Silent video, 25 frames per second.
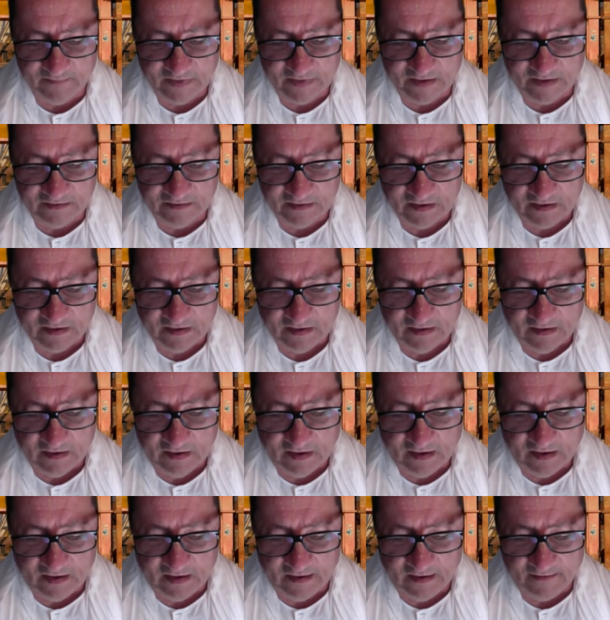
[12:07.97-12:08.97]
been
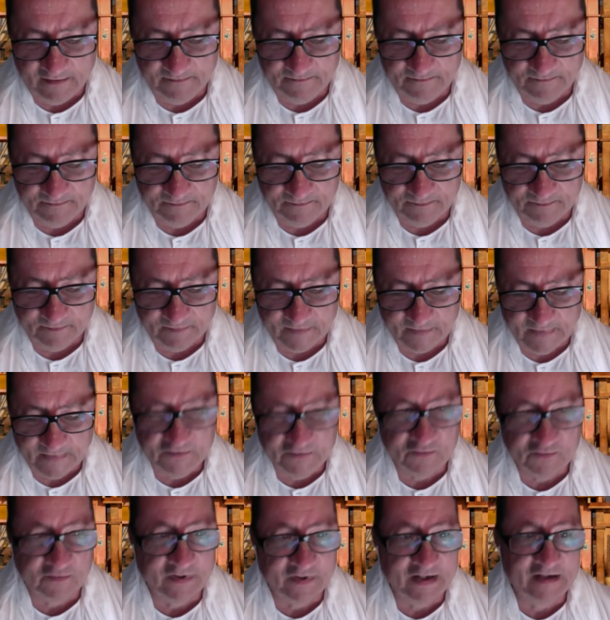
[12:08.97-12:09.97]

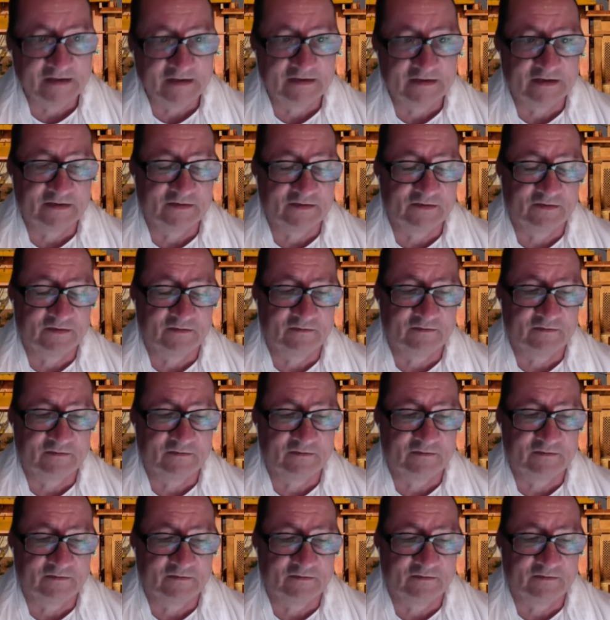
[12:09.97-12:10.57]
educated